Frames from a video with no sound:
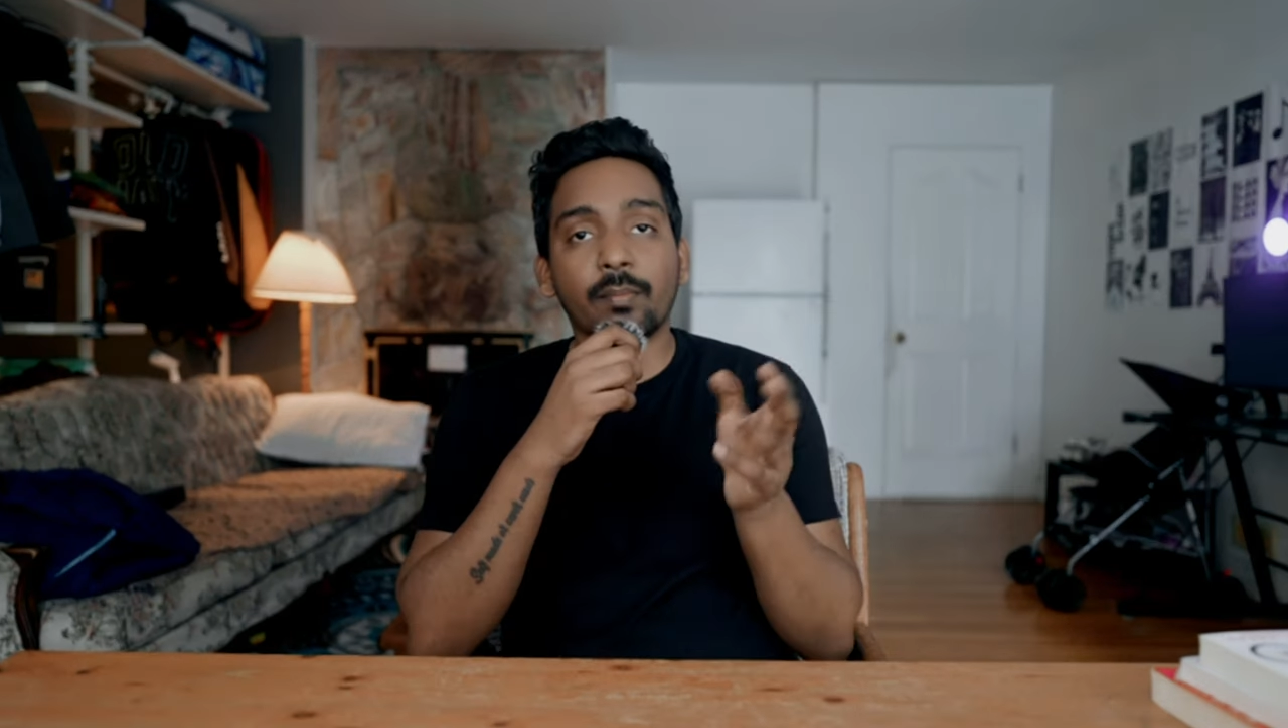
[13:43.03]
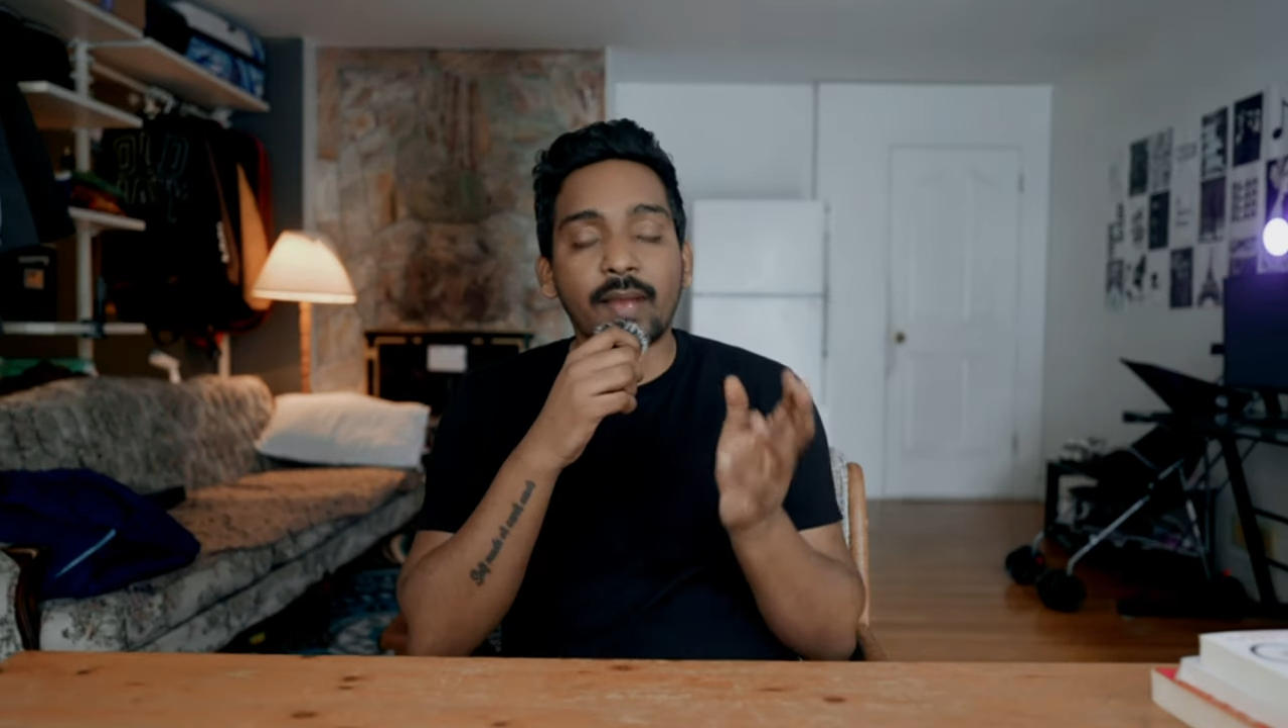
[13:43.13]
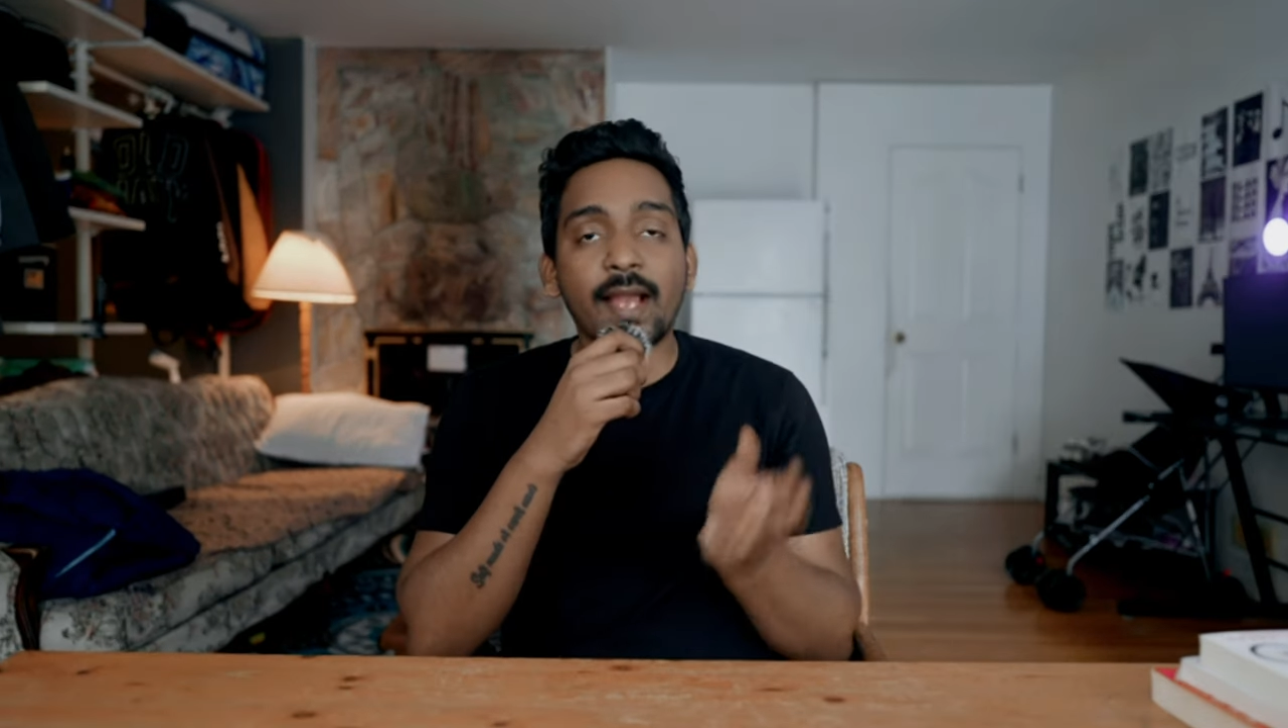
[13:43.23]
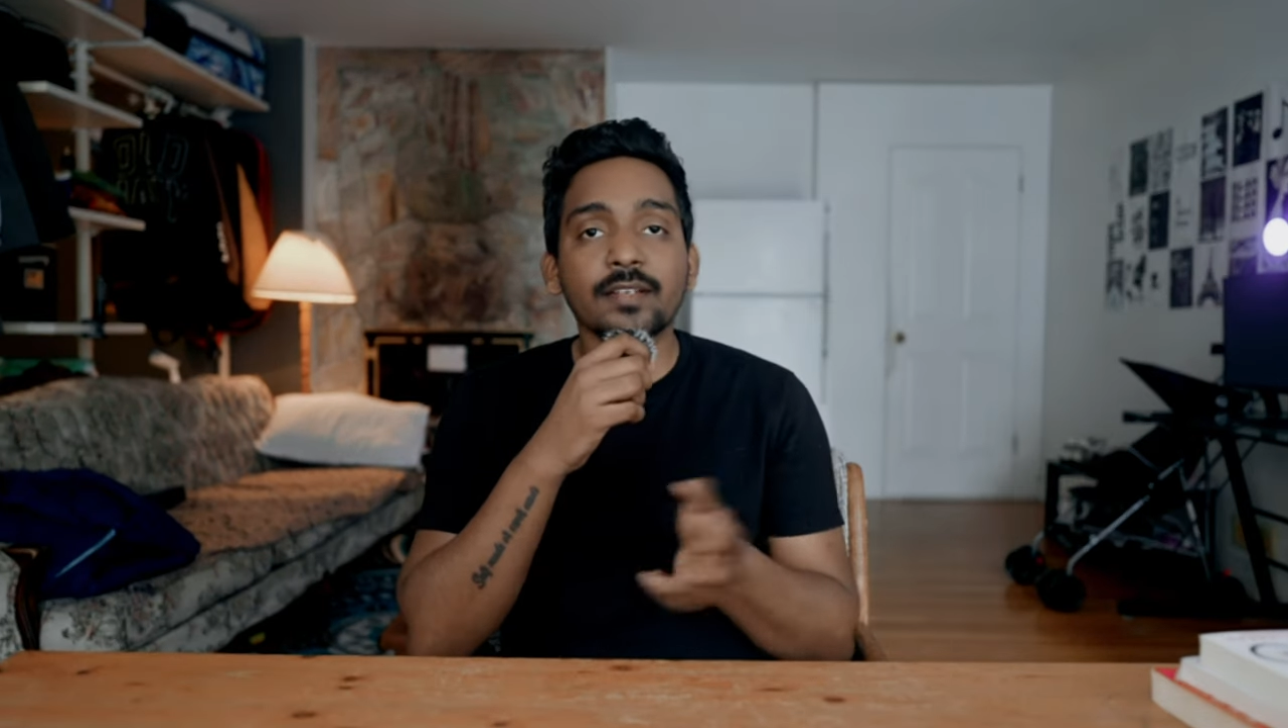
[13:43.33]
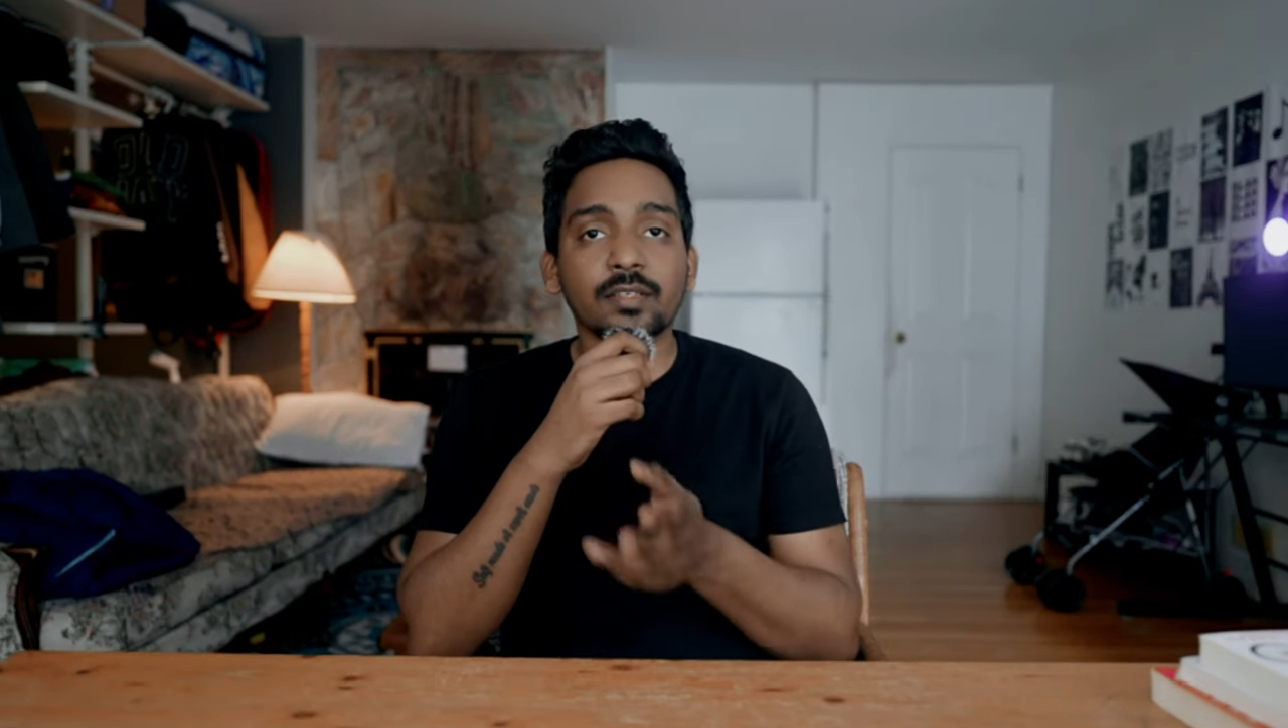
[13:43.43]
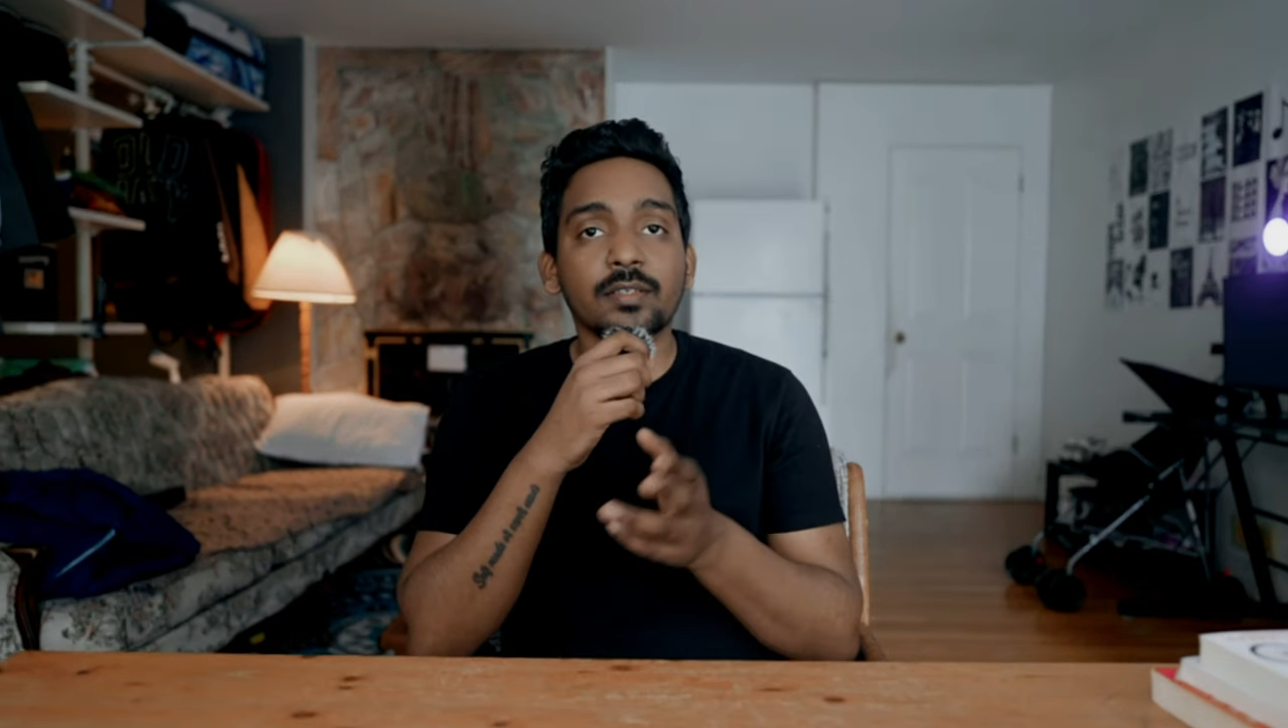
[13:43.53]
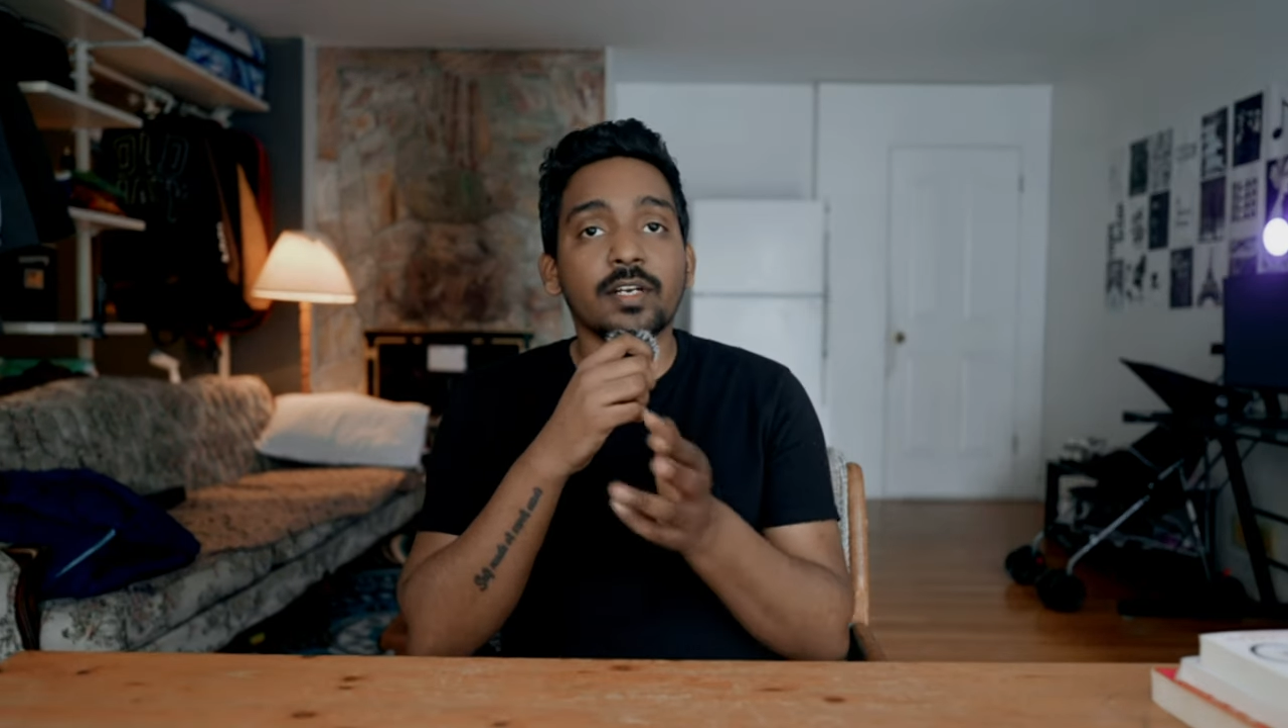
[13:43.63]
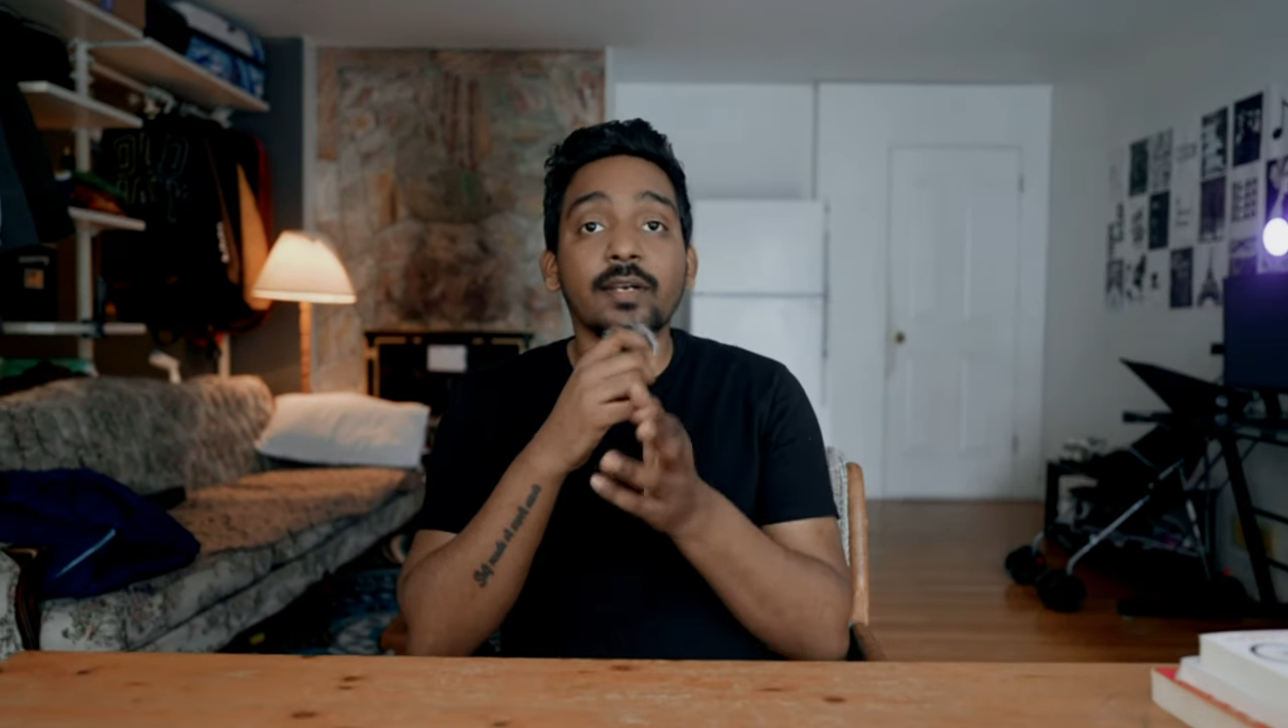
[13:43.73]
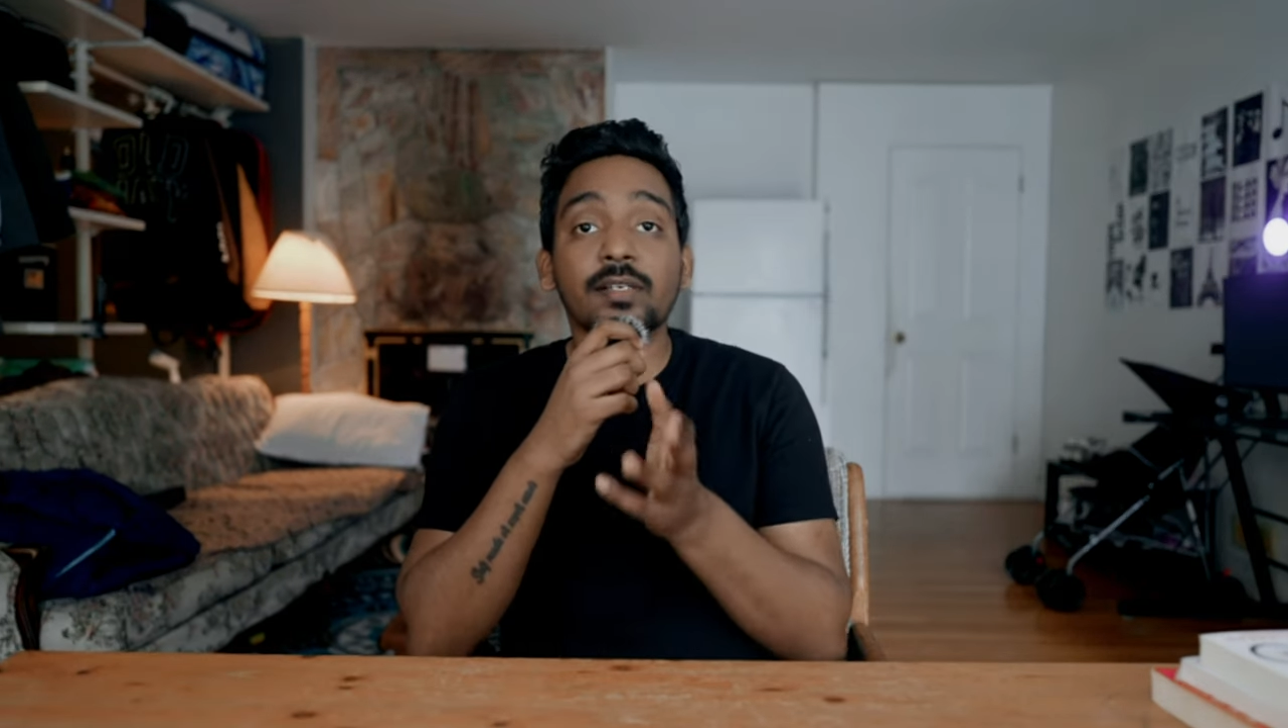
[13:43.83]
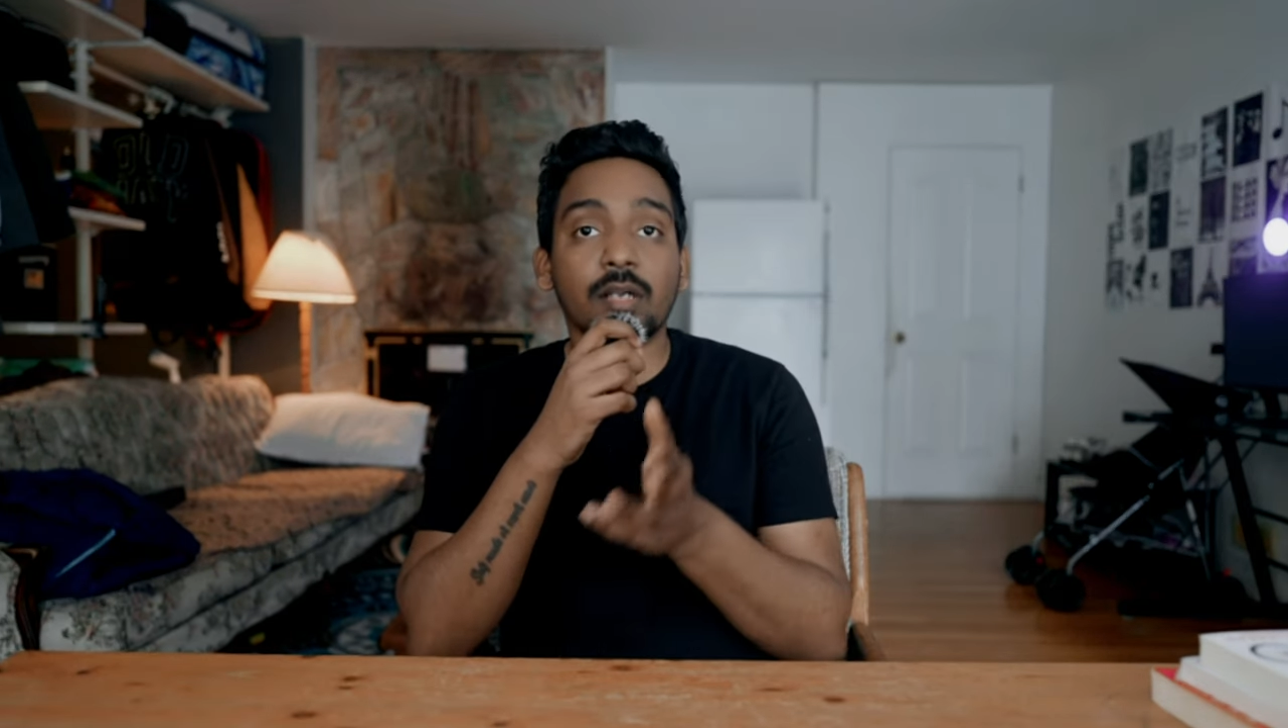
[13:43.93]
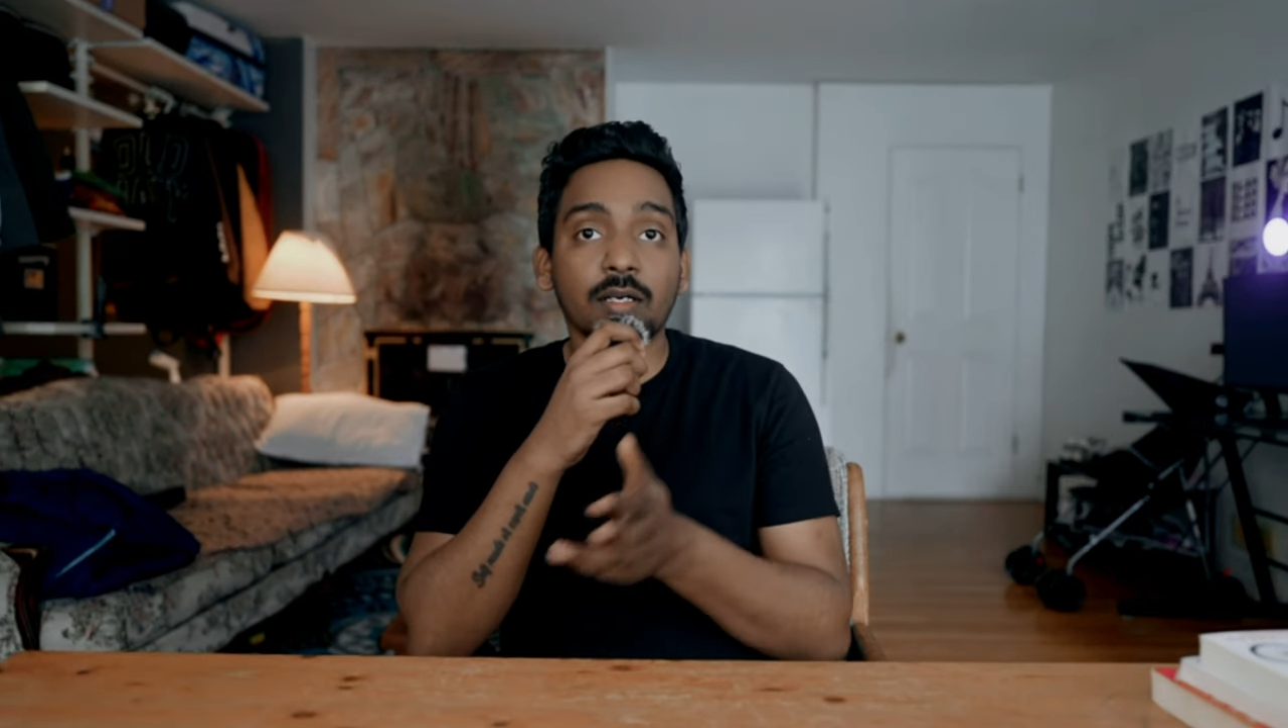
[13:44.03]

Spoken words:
banks and credit